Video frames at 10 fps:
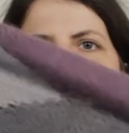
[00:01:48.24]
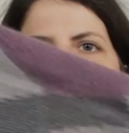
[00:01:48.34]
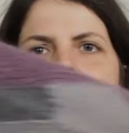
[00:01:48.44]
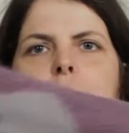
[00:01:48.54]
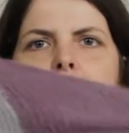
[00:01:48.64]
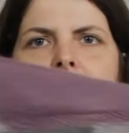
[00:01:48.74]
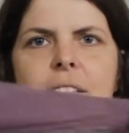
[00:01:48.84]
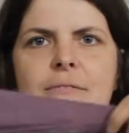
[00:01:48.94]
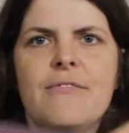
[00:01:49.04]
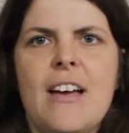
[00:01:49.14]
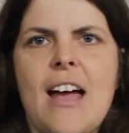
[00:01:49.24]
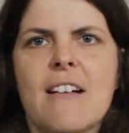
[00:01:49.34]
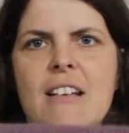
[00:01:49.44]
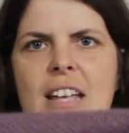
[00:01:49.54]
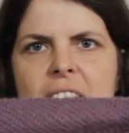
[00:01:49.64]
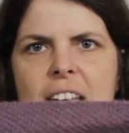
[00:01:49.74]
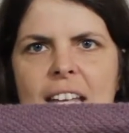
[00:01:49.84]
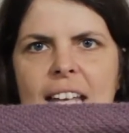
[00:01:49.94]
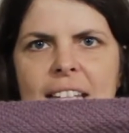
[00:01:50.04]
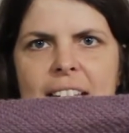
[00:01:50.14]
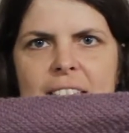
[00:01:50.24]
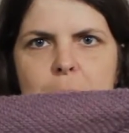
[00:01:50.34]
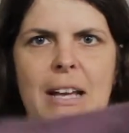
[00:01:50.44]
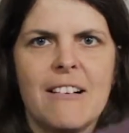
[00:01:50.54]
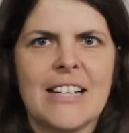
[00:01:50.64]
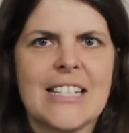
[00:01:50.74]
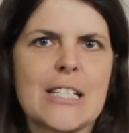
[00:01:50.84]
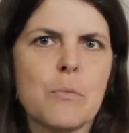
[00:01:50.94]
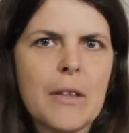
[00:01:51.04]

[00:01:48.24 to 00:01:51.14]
I was very inexperienced